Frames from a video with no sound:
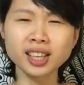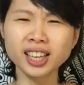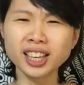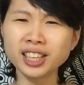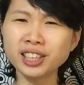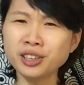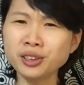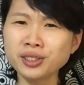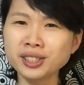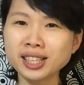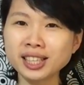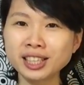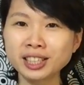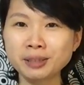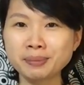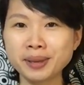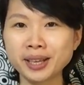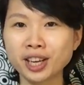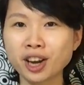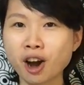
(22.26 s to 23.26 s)
It looks a
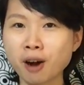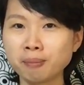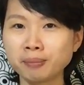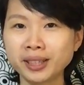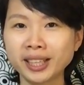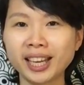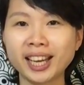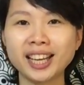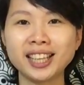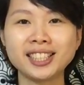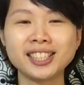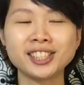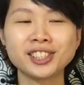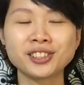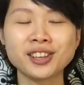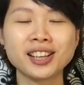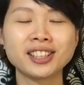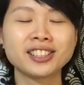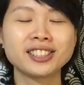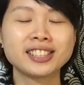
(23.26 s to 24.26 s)
little bit complicated
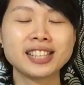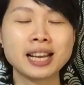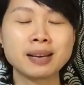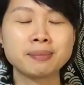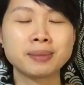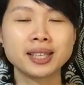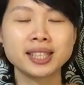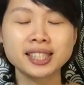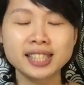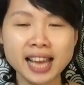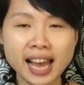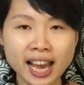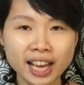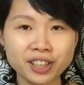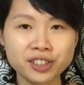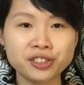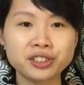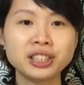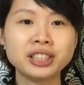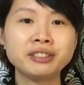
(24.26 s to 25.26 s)
to understand, but it's
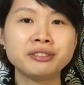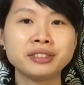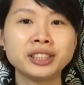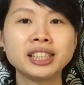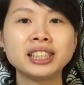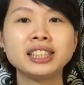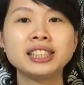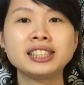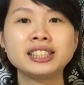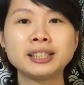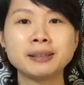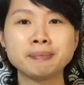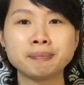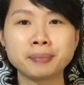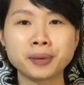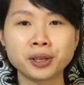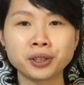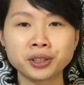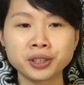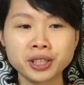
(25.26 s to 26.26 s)
actually really
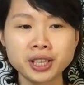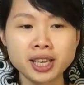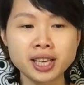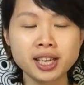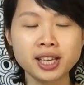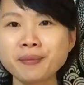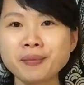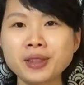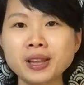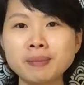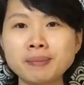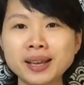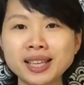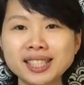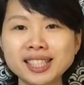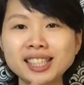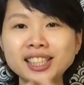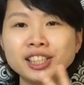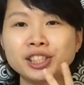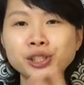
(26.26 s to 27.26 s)
simple. There are
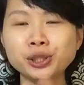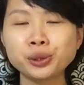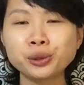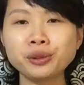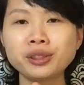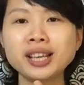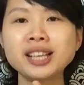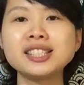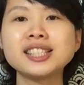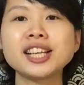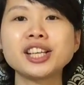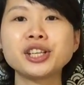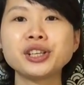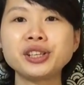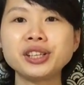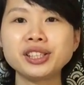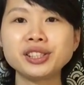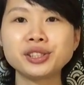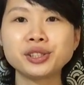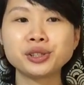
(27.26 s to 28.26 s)
basically two things that
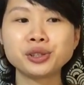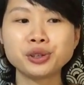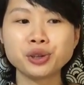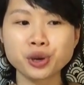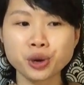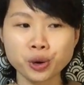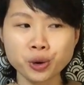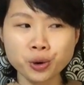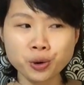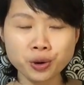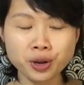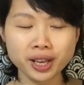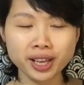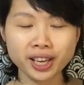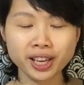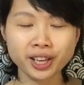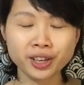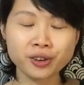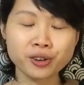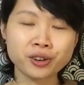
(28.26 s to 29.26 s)
you need to know
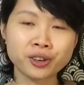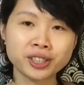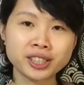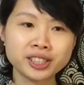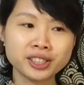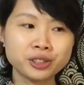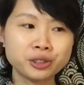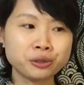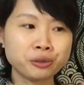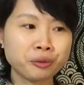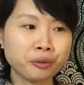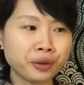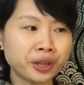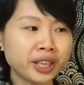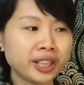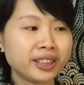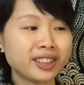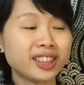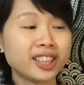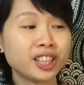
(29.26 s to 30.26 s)
in order to
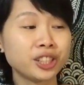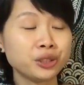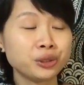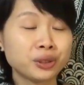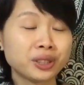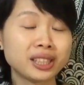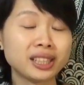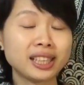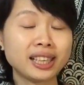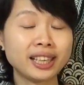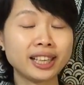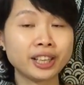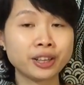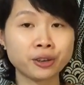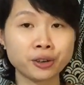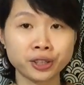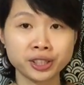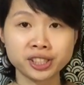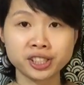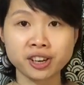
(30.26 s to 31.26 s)
read the ukulele
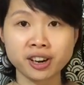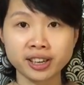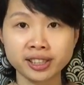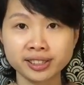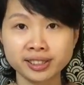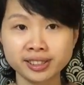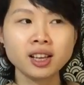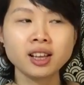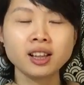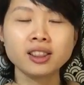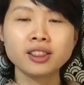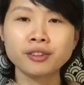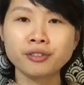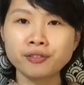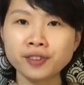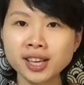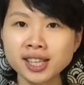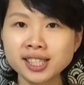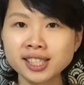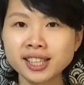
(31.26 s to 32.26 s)
chord chart. The
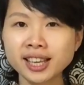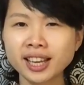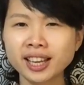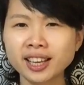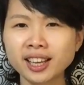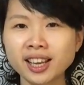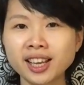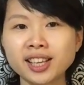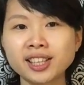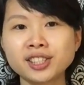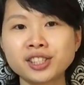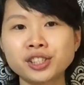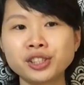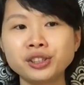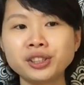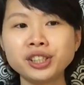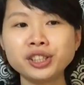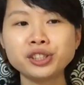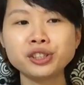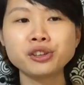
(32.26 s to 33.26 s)
first thing is
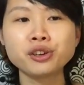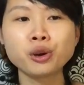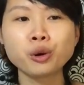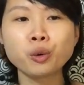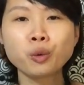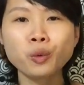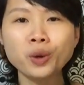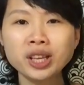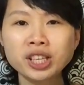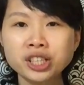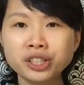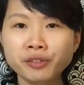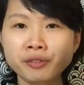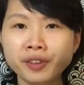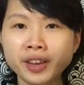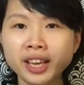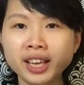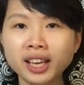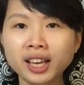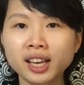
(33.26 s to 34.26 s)
you need to know which
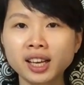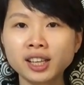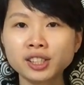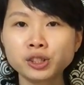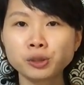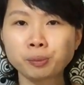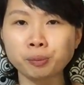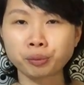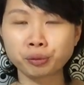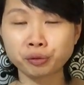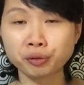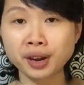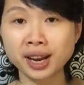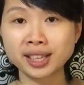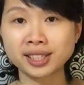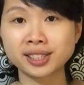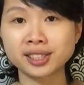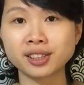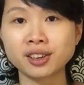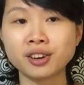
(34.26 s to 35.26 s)
finger to
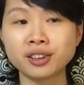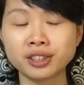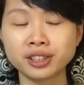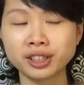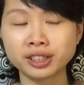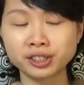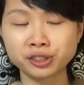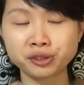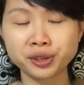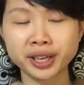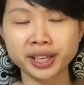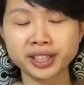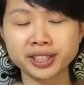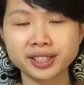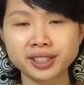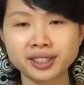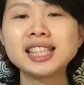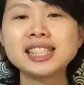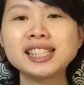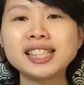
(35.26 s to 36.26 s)
press on the
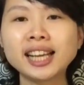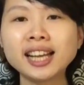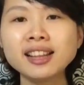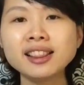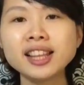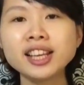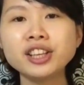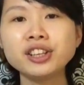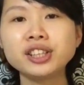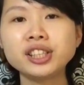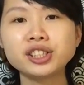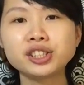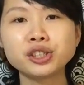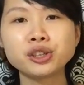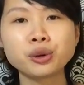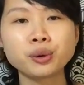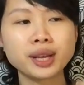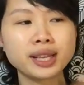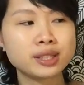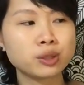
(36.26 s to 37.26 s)
strings. The second thing you need to
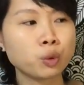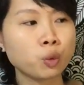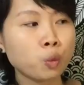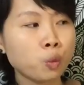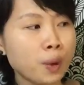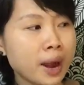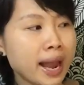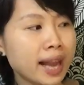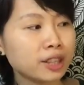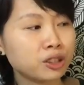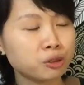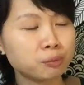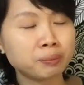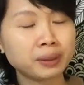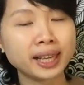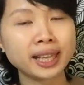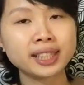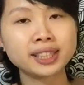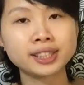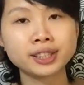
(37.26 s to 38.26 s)
know is where to
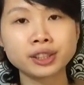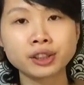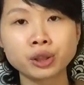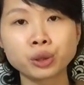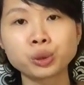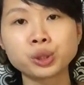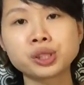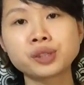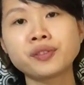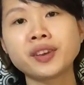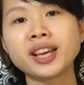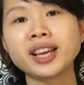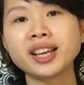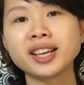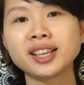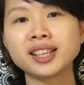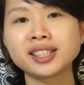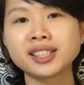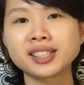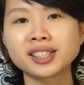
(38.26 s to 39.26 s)
place those
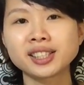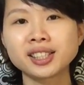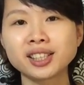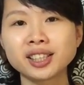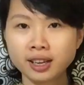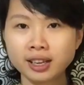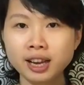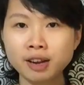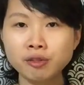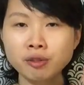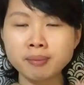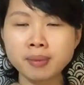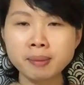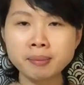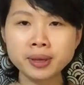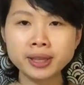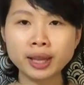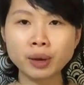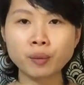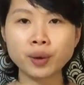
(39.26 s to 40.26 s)
fingers. Now
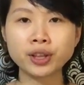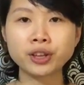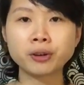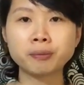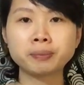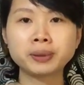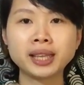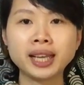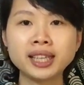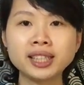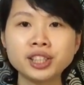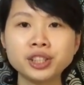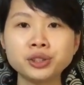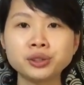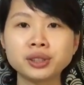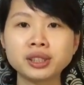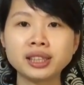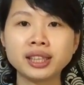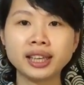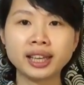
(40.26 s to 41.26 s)
remember that when you're playing the
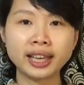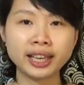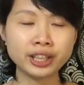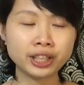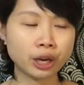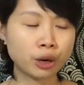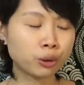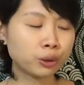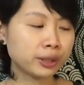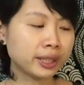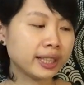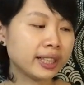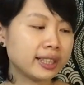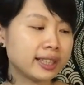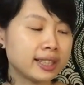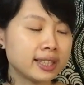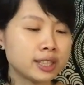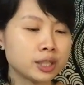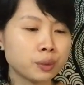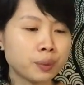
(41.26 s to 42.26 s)
ukulele, you're holding it
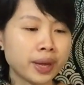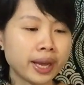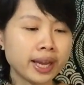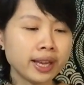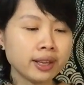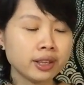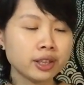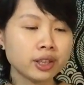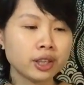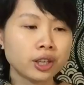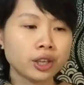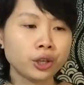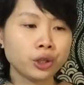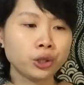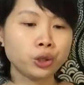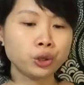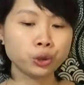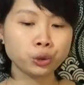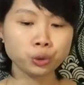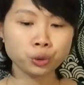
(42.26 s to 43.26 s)
this way.
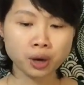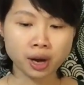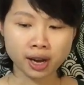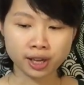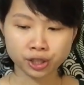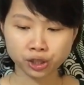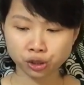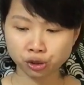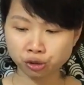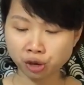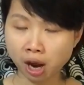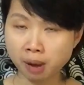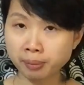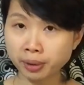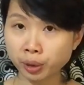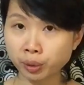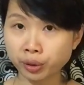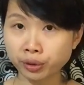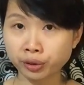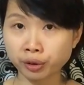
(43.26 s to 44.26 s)
You are
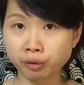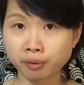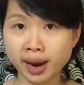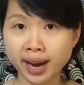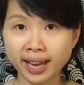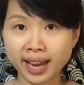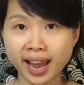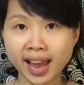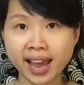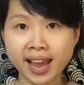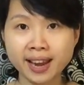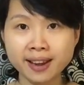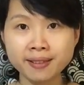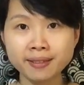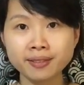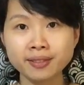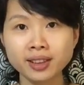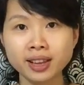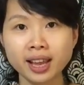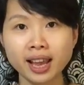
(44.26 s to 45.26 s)
strumming with your right hand
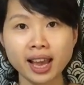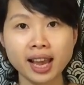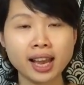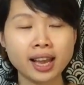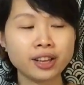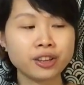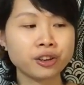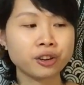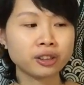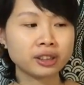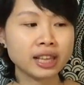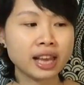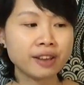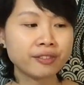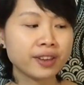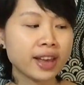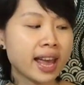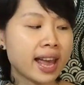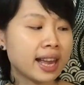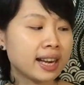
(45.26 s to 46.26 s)
and your
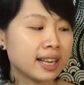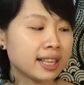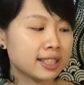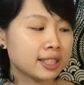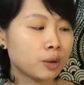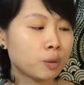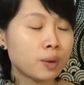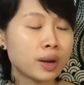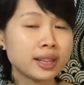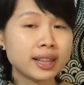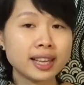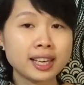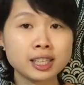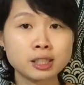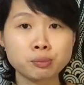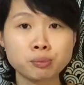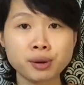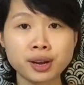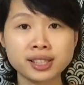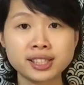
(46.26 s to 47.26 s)
left hand is the one that
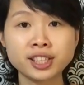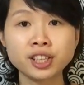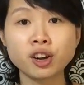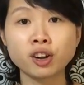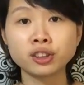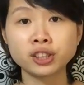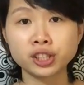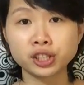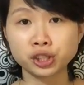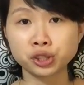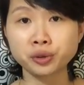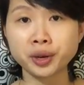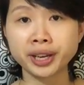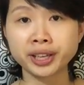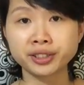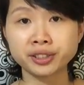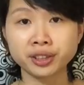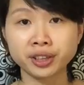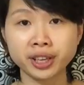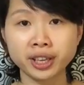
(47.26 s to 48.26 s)
is pressing on the
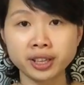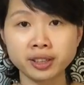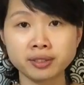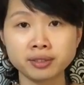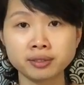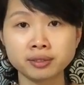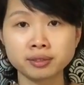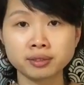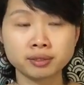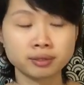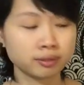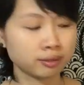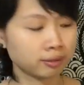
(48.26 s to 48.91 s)
strings, okay?